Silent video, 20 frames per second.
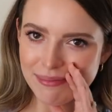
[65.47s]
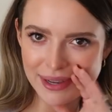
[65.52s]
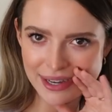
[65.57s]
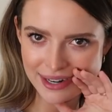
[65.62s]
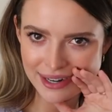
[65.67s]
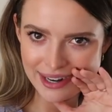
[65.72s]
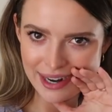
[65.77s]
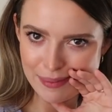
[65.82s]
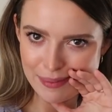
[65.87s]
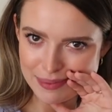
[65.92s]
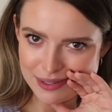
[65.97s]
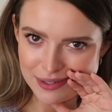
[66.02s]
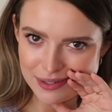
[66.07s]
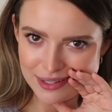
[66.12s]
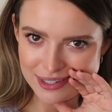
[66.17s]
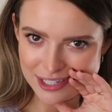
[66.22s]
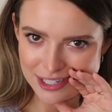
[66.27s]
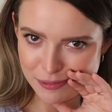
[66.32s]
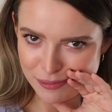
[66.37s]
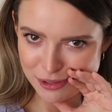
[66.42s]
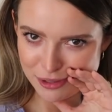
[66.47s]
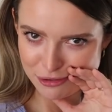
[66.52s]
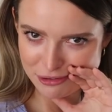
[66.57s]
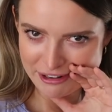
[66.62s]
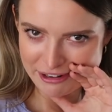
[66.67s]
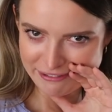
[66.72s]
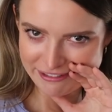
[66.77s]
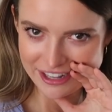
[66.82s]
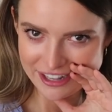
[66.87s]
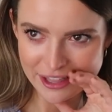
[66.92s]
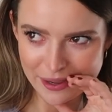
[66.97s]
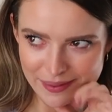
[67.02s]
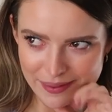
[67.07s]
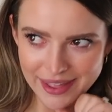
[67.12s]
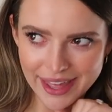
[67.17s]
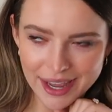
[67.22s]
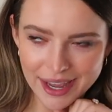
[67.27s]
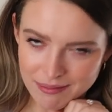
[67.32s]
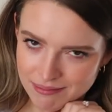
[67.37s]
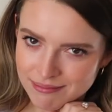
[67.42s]
be on an episode of Sip and Thrift? And they
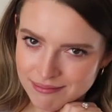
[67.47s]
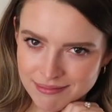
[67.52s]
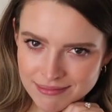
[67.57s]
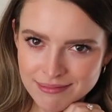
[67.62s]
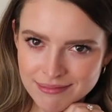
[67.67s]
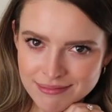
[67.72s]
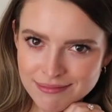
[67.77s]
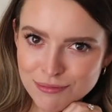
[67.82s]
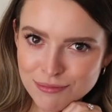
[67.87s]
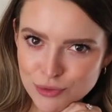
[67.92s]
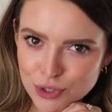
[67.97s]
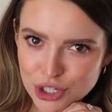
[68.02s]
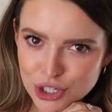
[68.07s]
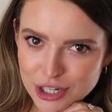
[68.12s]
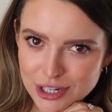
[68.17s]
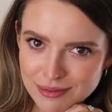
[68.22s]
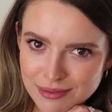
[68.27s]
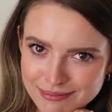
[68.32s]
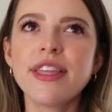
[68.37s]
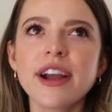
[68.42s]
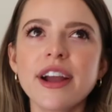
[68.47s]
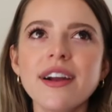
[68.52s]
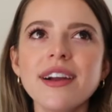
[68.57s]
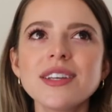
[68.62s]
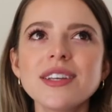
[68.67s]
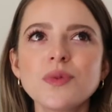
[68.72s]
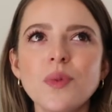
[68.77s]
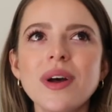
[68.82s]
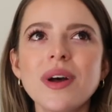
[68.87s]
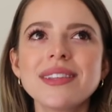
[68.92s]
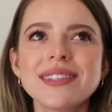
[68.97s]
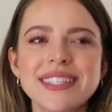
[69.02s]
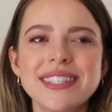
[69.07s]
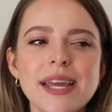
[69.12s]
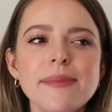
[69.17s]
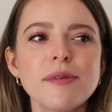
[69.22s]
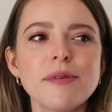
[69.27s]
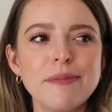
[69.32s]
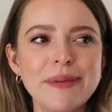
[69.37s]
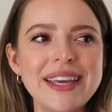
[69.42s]
were like, sure. There is one
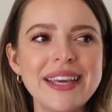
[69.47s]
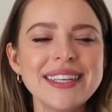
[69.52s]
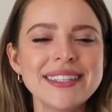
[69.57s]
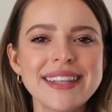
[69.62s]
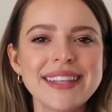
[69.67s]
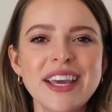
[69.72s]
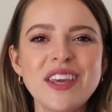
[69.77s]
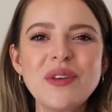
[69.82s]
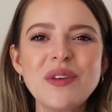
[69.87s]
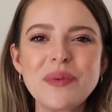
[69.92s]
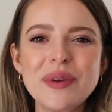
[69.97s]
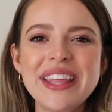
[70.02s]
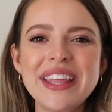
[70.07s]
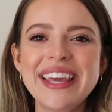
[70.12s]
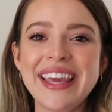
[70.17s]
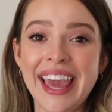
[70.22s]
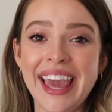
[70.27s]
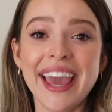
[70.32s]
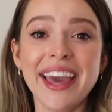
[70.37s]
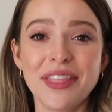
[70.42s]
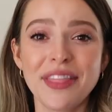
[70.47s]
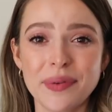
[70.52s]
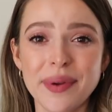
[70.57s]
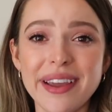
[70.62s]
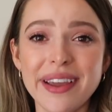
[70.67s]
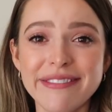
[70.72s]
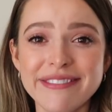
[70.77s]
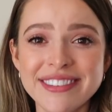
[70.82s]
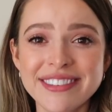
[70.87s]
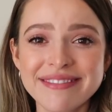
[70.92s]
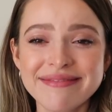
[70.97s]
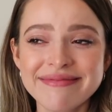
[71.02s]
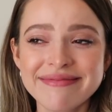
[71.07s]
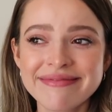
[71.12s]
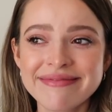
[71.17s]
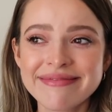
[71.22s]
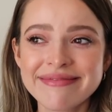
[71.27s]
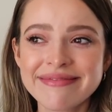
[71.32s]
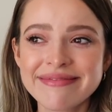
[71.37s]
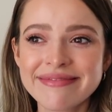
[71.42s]
staple piece that you really can't thrift
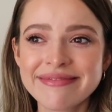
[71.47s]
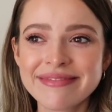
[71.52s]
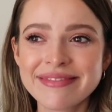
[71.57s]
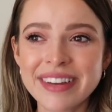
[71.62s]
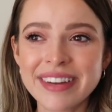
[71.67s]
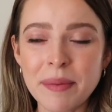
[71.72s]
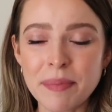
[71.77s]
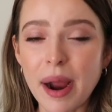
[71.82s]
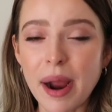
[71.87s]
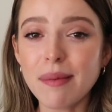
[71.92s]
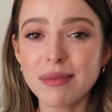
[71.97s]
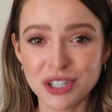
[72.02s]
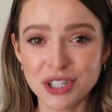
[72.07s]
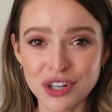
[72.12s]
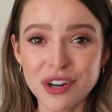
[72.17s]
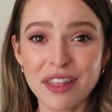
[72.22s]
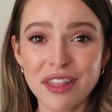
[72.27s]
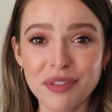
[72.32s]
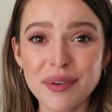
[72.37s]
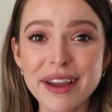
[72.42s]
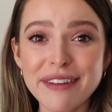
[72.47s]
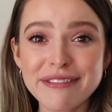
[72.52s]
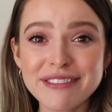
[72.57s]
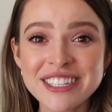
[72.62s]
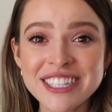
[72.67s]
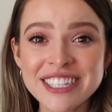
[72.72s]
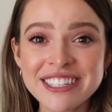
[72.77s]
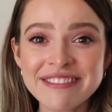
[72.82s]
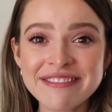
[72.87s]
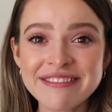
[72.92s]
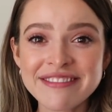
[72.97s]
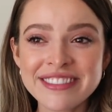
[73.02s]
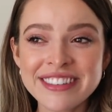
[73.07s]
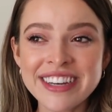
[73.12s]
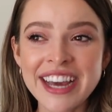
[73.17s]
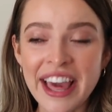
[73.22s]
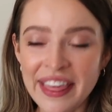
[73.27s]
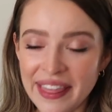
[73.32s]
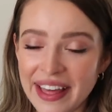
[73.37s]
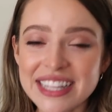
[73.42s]
and probably shouldn't thrift
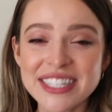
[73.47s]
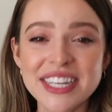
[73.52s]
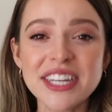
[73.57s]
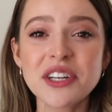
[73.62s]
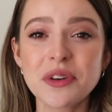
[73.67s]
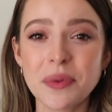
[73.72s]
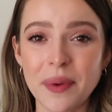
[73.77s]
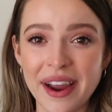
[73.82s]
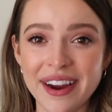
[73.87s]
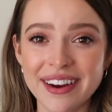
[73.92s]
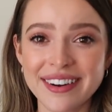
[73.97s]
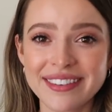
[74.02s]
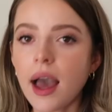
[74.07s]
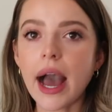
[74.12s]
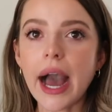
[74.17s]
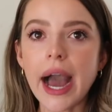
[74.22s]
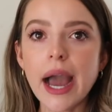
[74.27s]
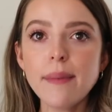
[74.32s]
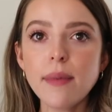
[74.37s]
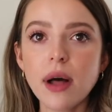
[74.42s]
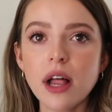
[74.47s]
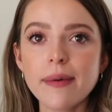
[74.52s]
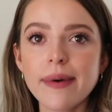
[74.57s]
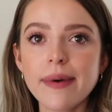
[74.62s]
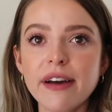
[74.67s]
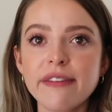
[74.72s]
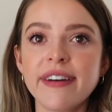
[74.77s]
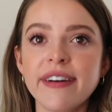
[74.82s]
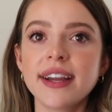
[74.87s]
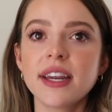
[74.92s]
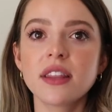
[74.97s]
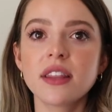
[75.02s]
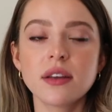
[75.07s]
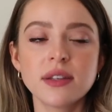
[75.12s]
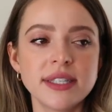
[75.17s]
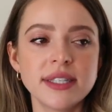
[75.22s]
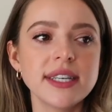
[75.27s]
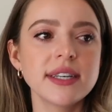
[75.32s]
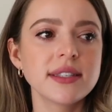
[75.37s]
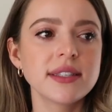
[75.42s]
and that's underwear. I'm all about finding
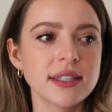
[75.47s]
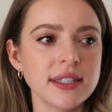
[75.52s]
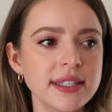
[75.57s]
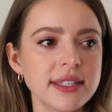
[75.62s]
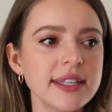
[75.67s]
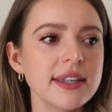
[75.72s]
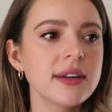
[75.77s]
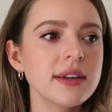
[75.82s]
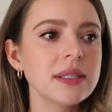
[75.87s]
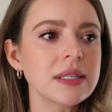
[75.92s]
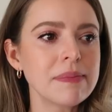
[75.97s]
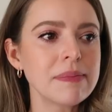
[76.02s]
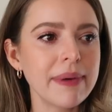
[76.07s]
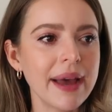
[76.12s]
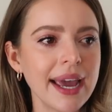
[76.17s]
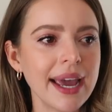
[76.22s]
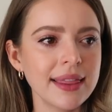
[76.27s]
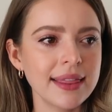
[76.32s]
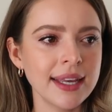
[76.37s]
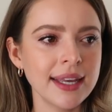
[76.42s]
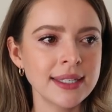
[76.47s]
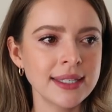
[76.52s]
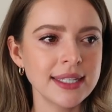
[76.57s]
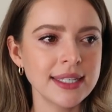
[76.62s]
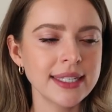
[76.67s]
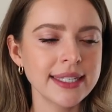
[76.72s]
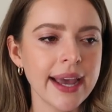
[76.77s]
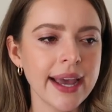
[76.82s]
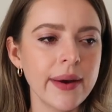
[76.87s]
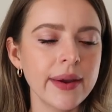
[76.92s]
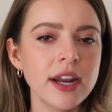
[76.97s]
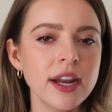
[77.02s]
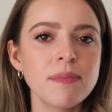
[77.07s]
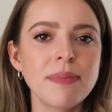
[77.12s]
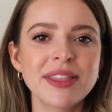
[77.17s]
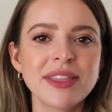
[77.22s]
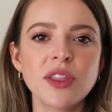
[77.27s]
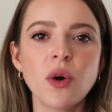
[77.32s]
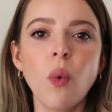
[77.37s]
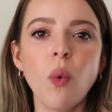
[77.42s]
those deals and steals and buying things discounted,
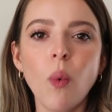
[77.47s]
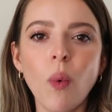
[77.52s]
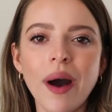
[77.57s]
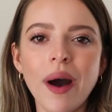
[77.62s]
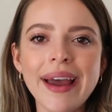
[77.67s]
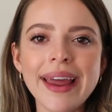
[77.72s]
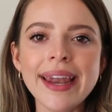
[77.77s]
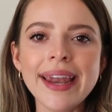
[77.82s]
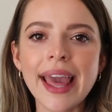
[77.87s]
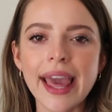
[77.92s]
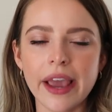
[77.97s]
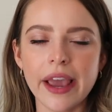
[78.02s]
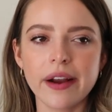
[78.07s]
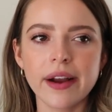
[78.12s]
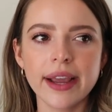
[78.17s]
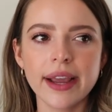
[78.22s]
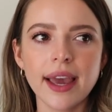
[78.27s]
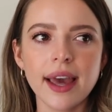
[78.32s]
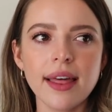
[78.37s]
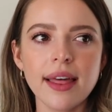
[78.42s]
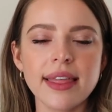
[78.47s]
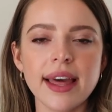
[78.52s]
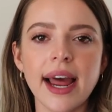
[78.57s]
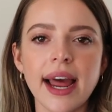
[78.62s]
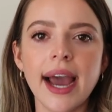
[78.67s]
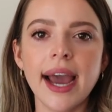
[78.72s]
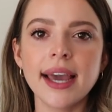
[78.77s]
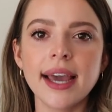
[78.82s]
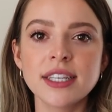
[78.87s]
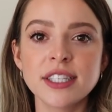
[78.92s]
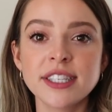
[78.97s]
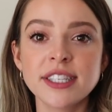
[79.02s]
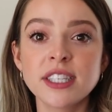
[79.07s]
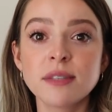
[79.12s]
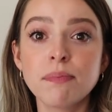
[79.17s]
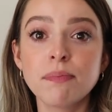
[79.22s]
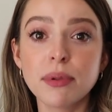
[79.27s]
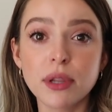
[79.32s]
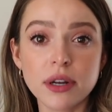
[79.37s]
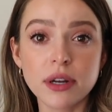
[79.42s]
but the one area that I
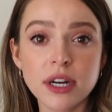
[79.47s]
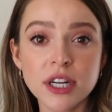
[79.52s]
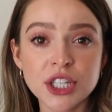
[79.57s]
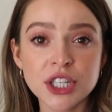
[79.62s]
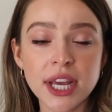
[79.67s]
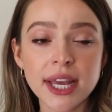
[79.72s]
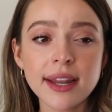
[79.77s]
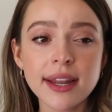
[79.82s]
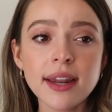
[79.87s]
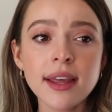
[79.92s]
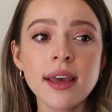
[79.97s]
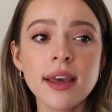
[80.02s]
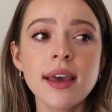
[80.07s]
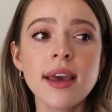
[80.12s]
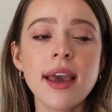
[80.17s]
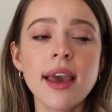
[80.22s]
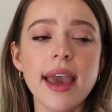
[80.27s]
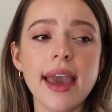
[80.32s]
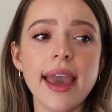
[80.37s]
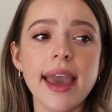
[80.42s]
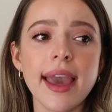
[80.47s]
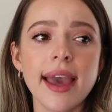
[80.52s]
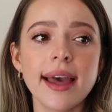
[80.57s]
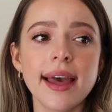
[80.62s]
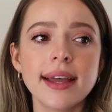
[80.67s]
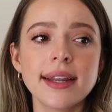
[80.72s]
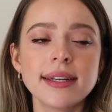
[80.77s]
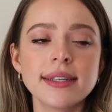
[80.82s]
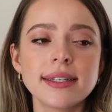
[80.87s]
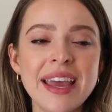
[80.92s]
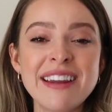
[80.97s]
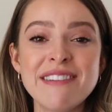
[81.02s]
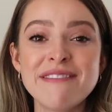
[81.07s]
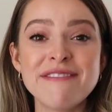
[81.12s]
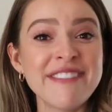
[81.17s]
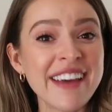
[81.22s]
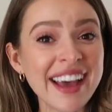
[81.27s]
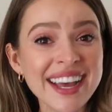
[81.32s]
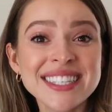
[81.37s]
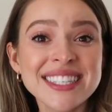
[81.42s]
splurge in and
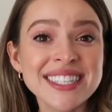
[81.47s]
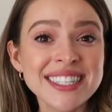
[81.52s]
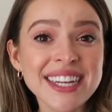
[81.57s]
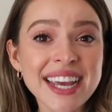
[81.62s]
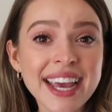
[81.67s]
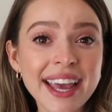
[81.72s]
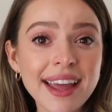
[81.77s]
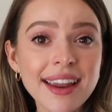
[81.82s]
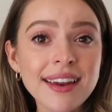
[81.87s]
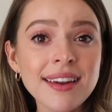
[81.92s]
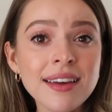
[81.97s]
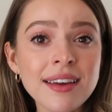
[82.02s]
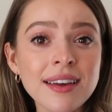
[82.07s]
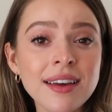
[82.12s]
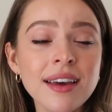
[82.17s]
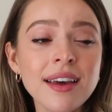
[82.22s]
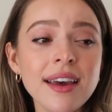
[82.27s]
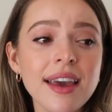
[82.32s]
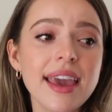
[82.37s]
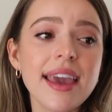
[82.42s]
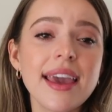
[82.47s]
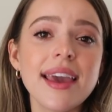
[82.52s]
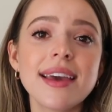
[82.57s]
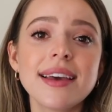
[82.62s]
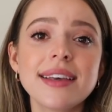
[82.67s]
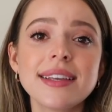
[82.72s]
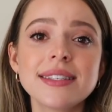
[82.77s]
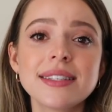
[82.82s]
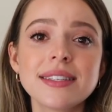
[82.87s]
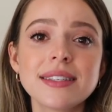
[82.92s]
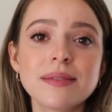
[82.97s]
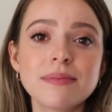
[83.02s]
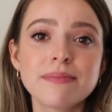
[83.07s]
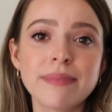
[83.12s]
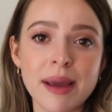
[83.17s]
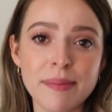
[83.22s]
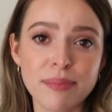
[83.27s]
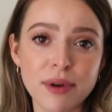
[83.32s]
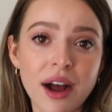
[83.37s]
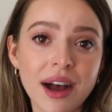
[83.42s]
invest in is
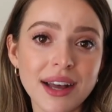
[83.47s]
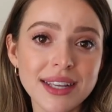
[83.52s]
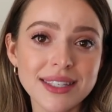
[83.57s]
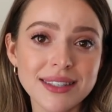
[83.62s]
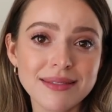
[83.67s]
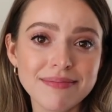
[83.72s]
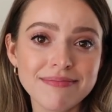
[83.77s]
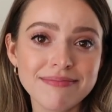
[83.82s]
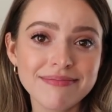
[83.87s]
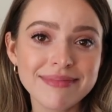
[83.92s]
my bras